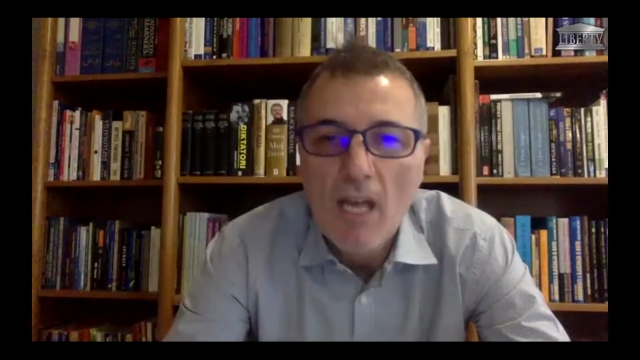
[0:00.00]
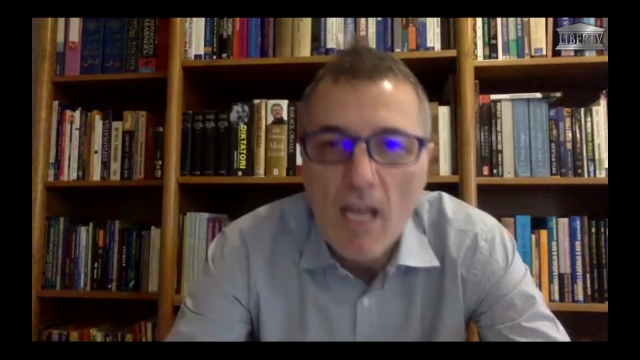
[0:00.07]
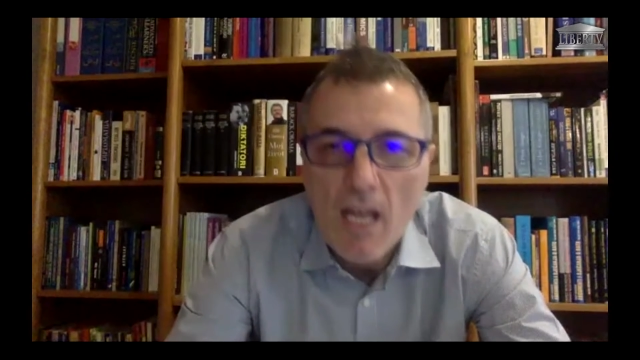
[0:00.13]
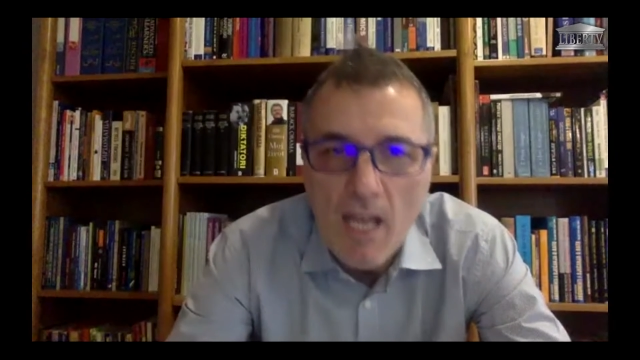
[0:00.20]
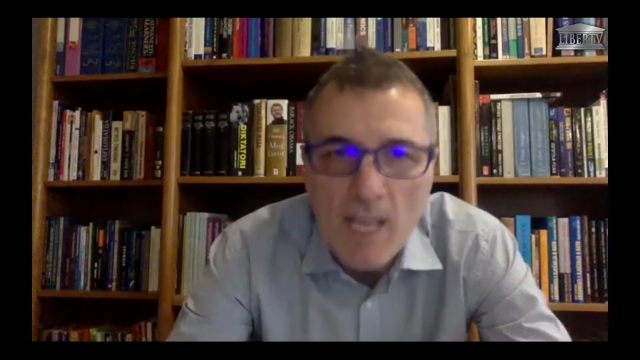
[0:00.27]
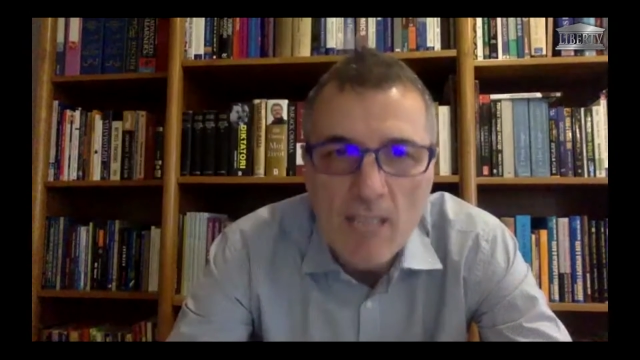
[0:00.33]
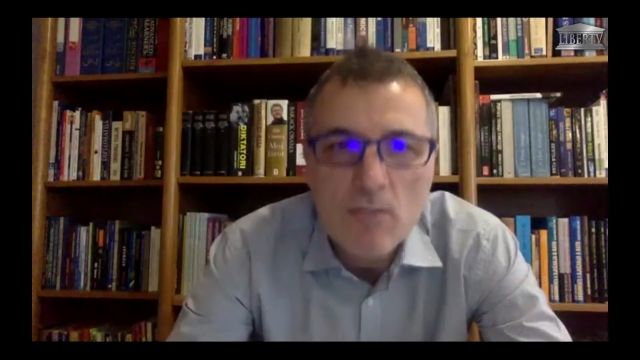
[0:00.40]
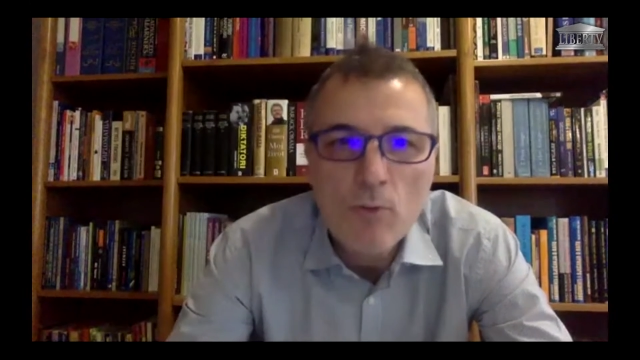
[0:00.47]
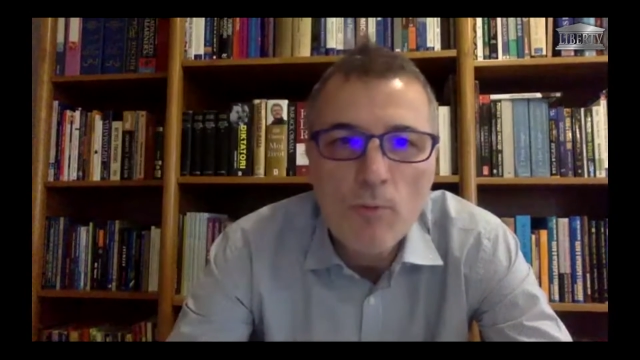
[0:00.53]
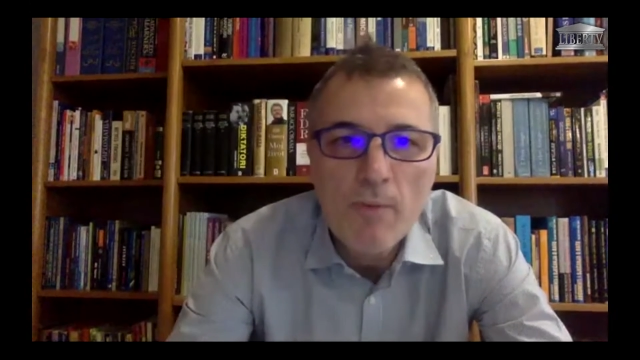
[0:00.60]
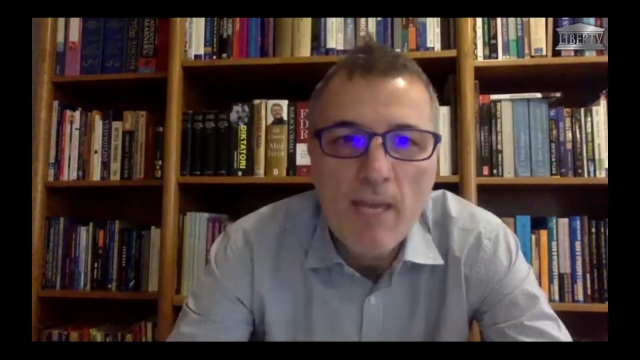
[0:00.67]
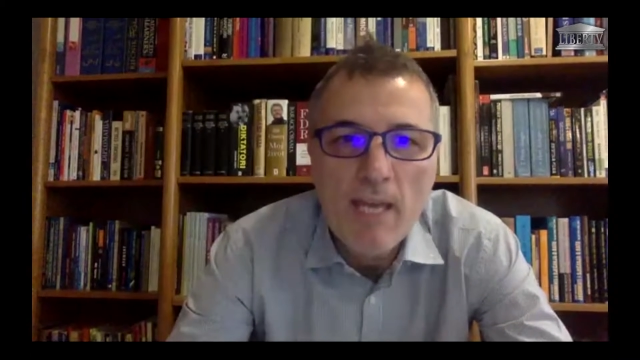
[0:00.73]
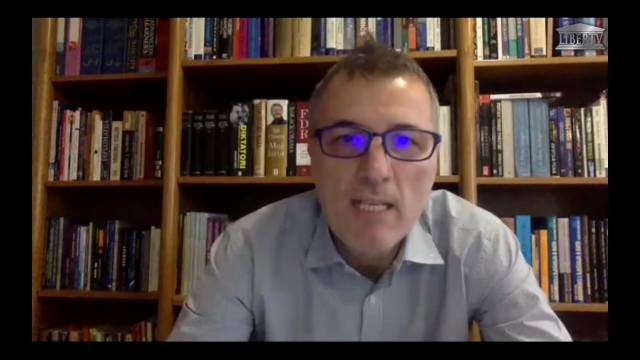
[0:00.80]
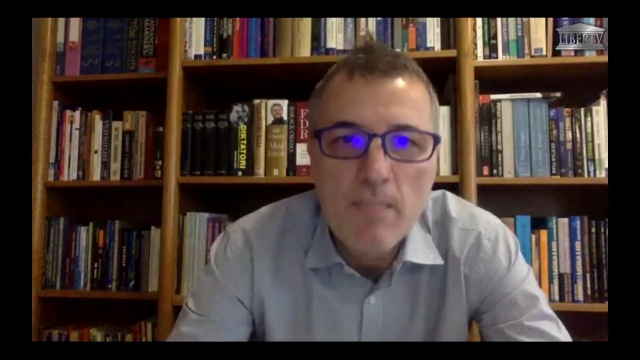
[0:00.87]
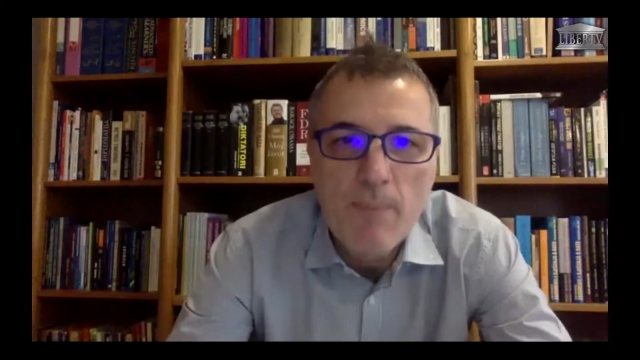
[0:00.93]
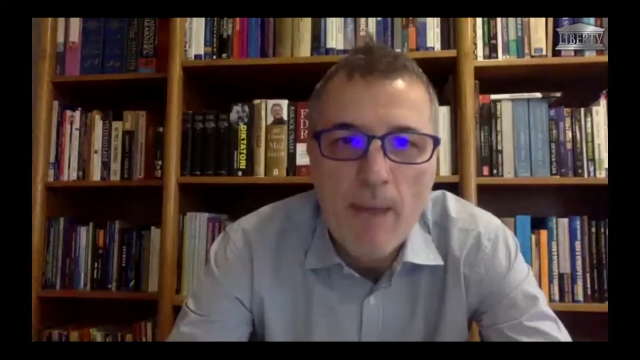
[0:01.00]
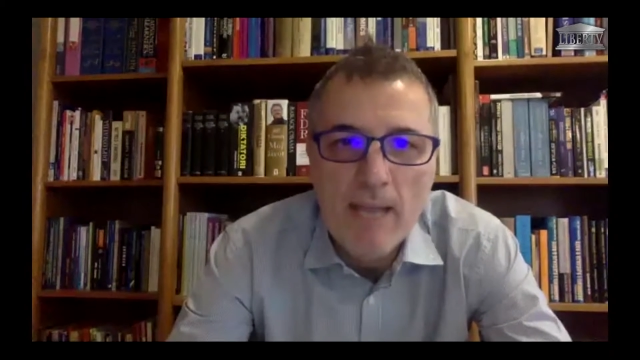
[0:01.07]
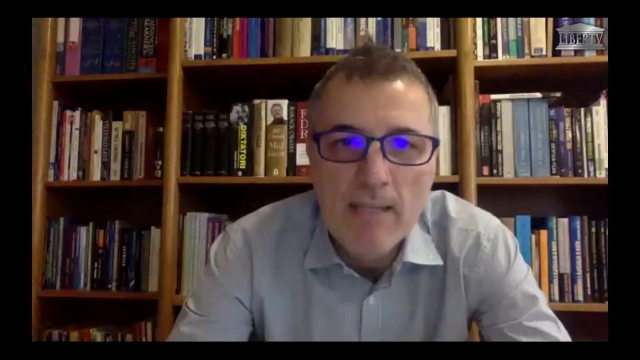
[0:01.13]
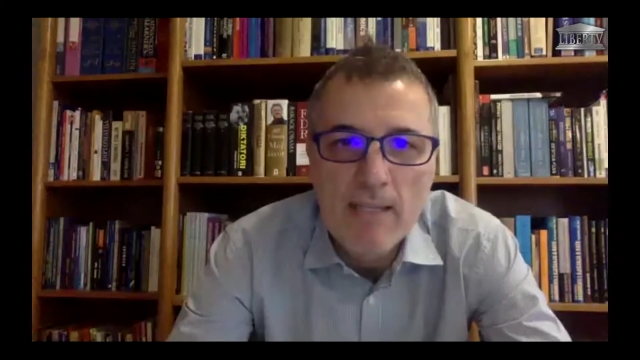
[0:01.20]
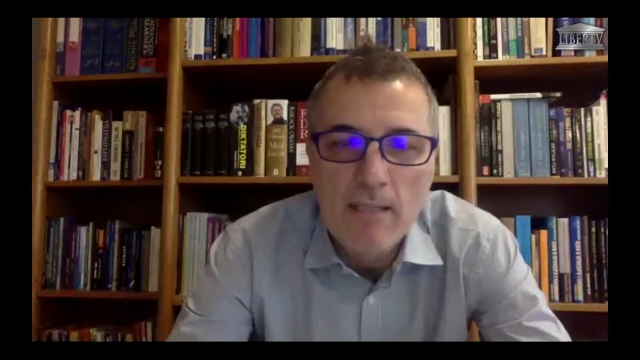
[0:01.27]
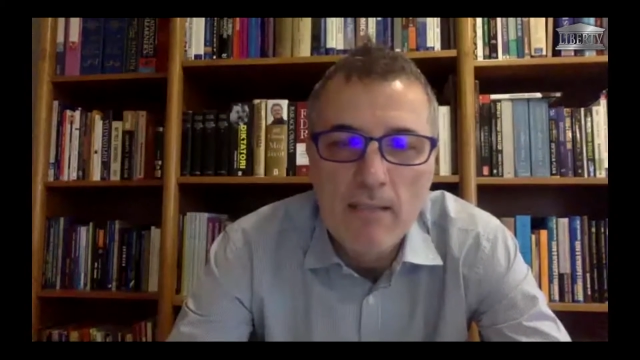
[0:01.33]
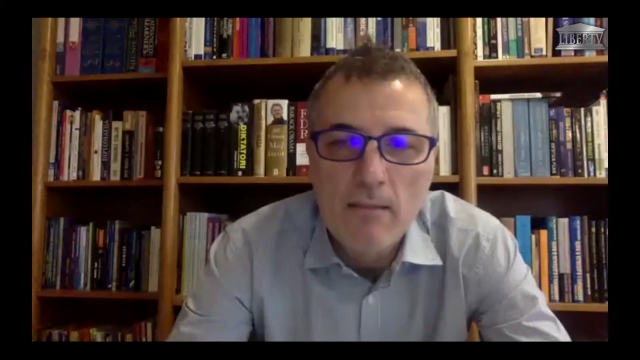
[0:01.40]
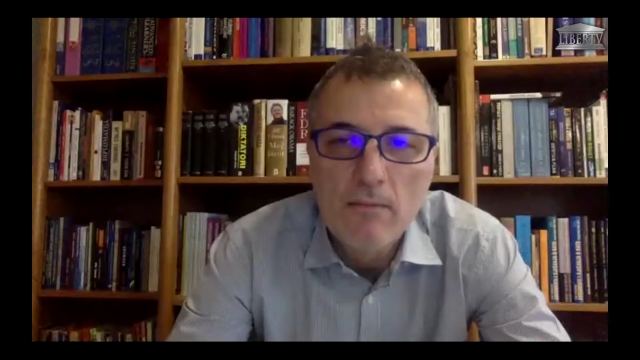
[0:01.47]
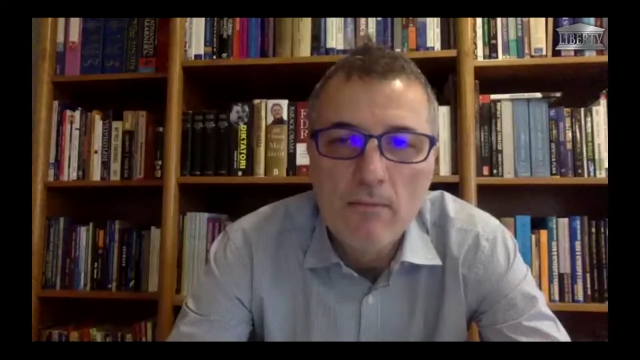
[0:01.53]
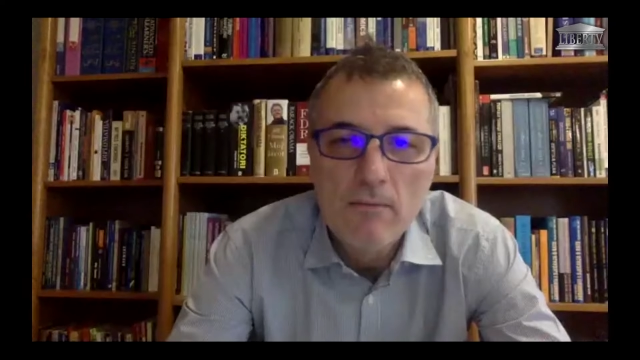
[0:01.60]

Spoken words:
is to be expected,